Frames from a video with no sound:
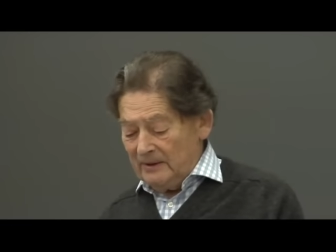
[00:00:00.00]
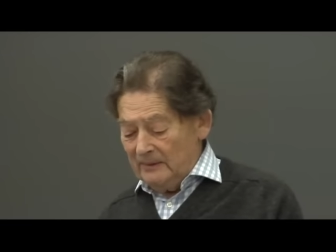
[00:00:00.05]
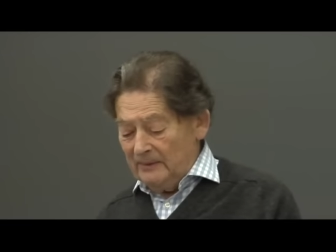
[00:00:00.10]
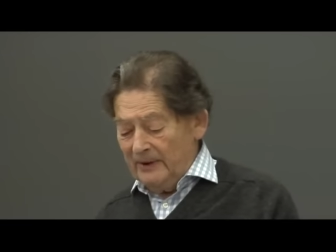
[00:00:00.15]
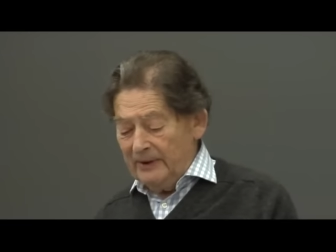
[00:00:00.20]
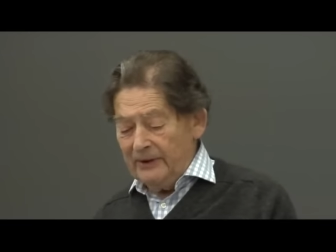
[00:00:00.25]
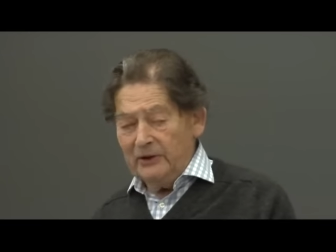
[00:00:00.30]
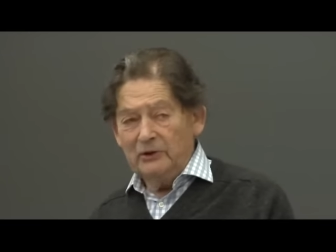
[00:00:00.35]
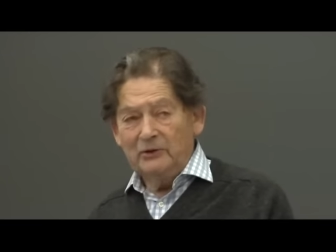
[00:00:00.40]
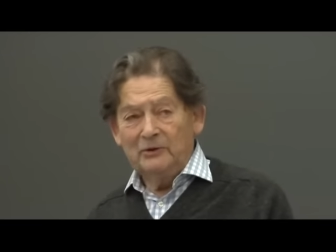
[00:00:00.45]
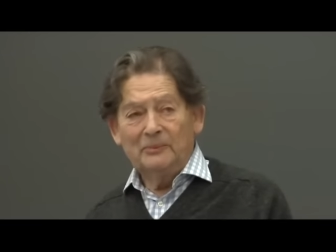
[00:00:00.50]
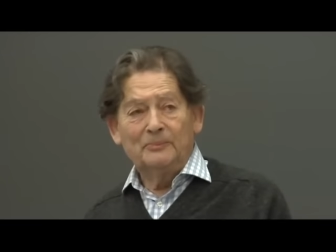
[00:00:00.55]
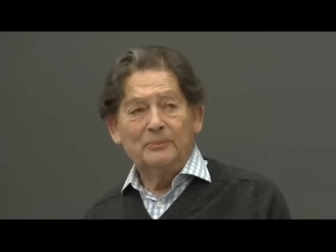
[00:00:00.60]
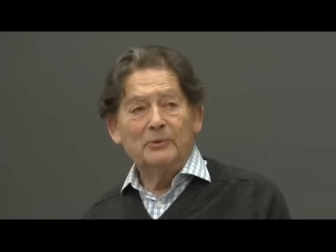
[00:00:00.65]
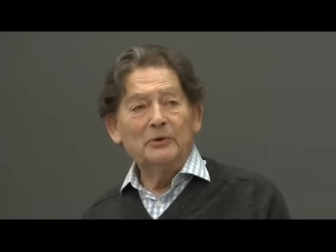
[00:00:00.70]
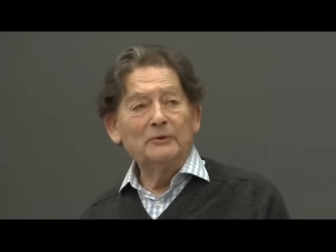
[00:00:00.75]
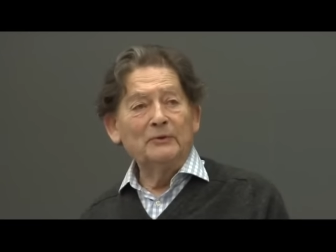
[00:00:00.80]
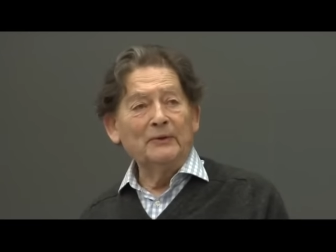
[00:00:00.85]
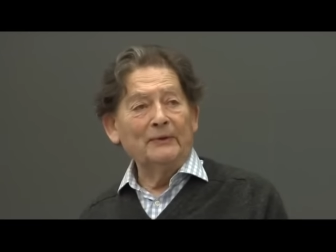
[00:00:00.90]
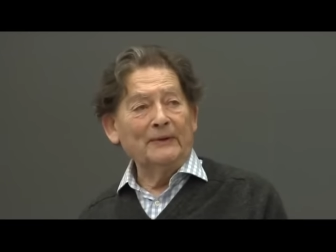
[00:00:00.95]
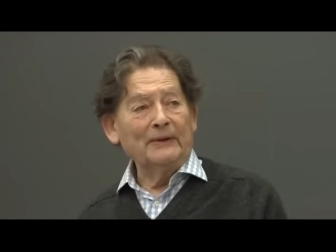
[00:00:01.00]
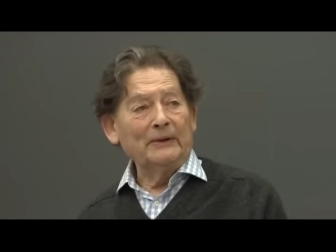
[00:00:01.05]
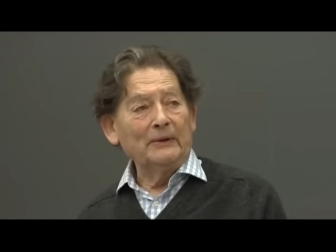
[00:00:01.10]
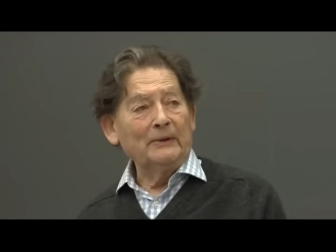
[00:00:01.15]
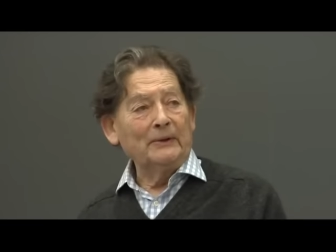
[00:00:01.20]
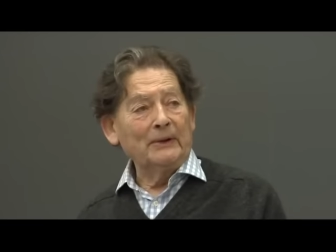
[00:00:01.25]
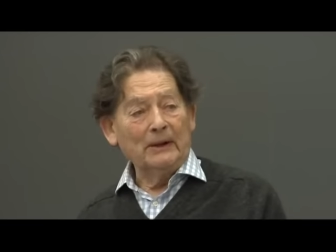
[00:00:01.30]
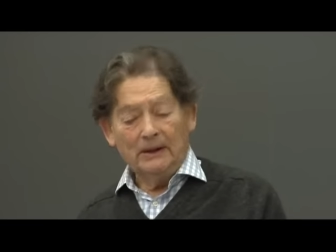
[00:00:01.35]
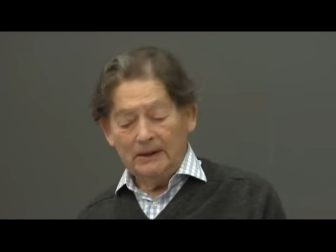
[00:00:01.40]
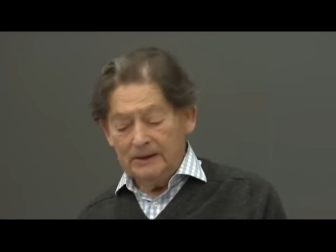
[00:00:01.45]
on whether you approve of it
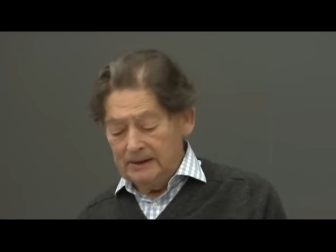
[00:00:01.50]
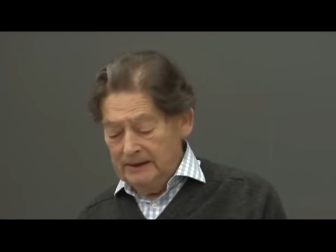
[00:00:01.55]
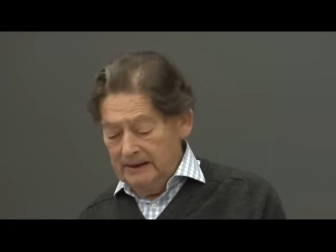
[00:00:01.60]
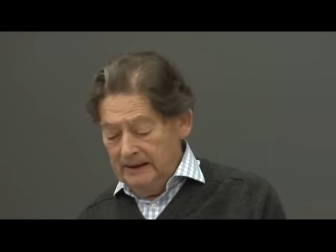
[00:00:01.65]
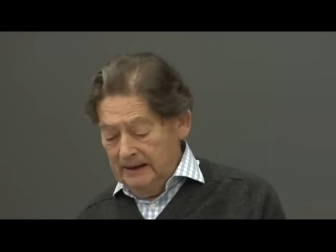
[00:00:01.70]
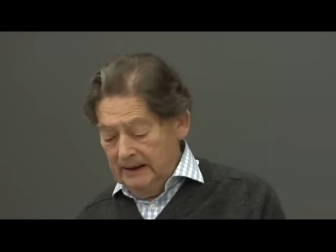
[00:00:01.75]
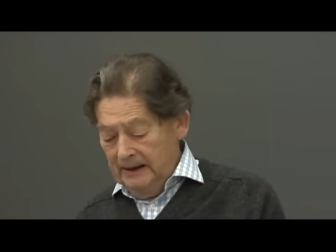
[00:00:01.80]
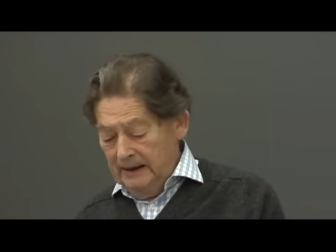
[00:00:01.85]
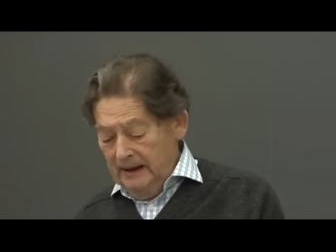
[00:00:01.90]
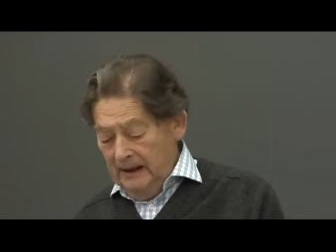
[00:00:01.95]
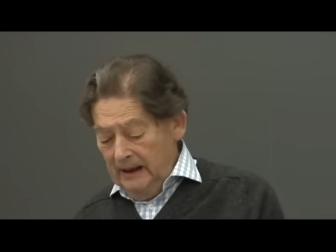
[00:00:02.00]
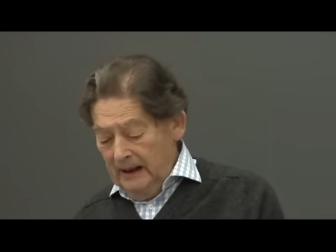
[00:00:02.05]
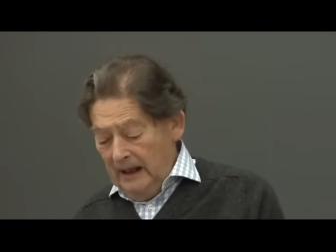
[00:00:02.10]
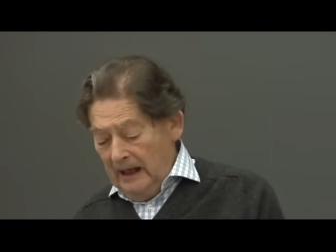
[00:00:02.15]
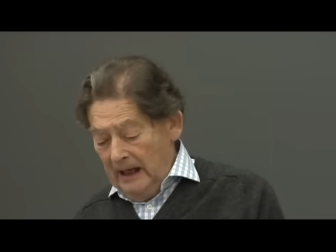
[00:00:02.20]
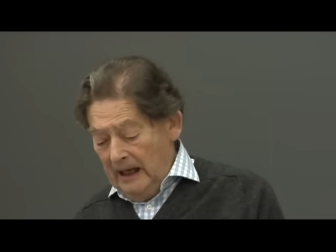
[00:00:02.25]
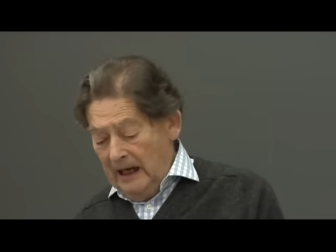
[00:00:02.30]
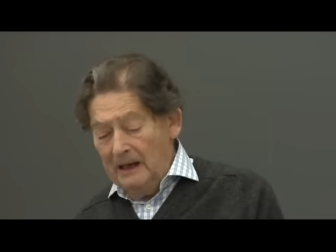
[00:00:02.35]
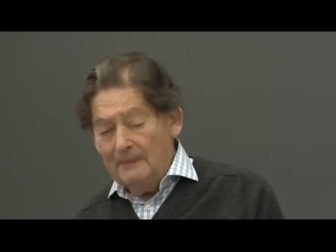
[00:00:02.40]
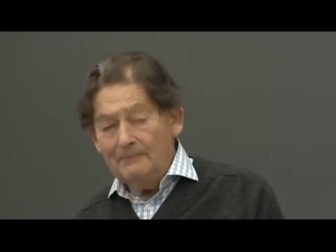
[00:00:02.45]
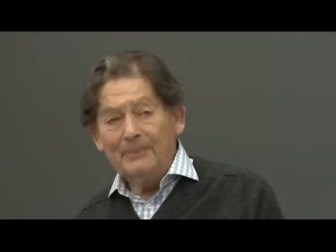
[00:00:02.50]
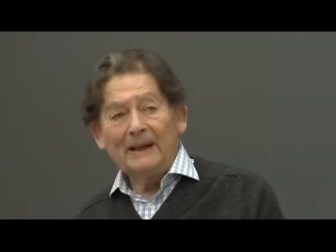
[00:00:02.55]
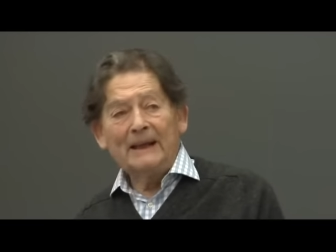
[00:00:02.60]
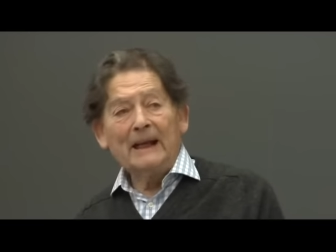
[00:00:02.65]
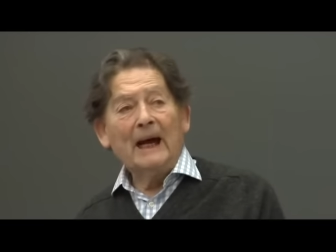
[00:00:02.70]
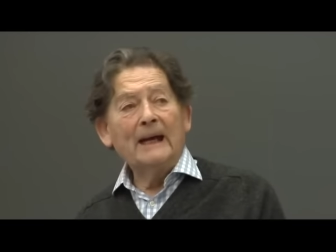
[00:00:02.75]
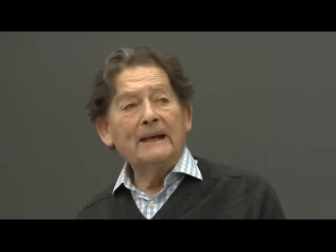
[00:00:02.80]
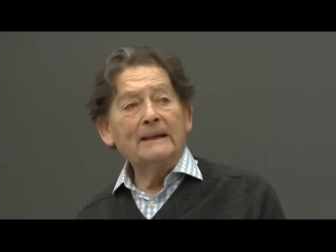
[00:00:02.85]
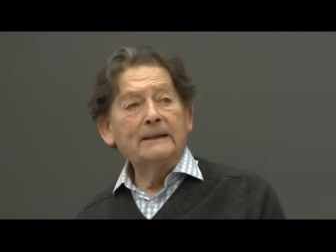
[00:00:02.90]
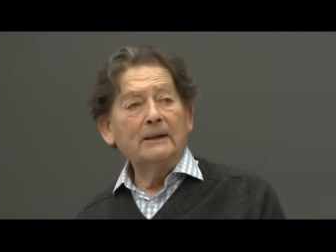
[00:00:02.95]
or not, uh, but
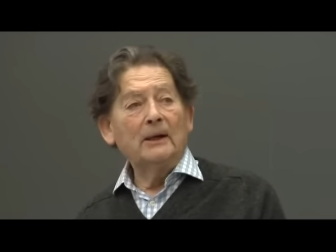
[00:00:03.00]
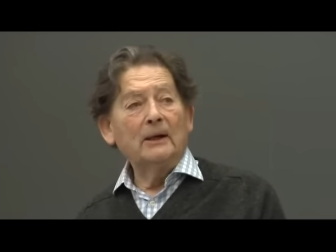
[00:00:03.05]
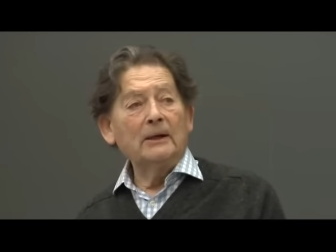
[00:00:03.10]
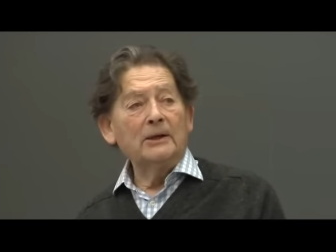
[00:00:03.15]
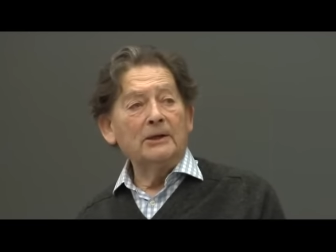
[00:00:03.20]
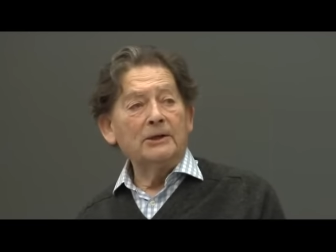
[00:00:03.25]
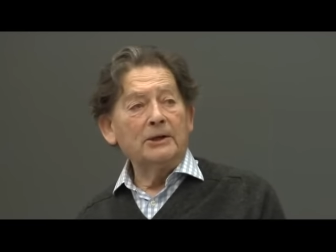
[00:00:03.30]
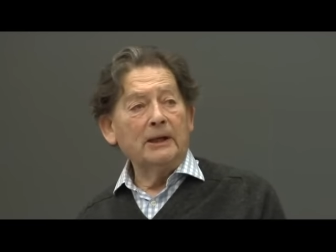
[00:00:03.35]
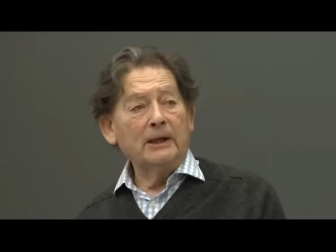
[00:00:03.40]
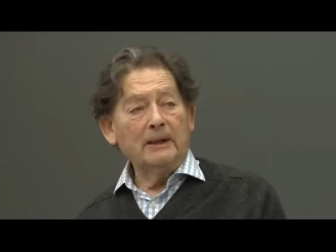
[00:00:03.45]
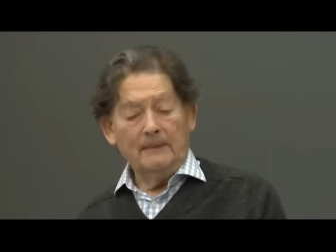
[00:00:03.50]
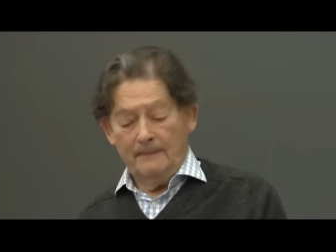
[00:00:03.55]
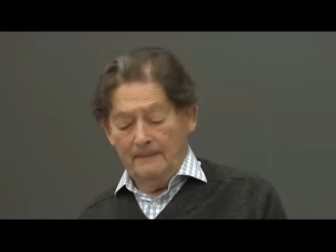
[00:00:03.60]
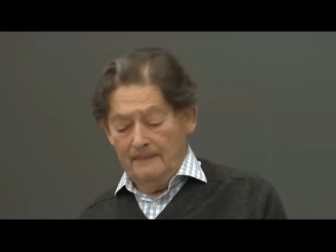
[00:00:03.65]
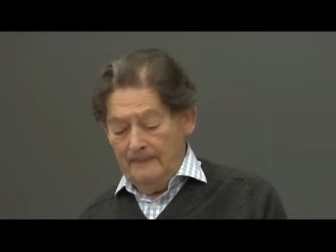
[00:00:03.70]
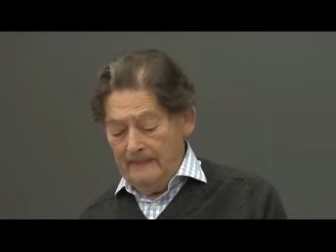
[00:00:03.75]
ideology.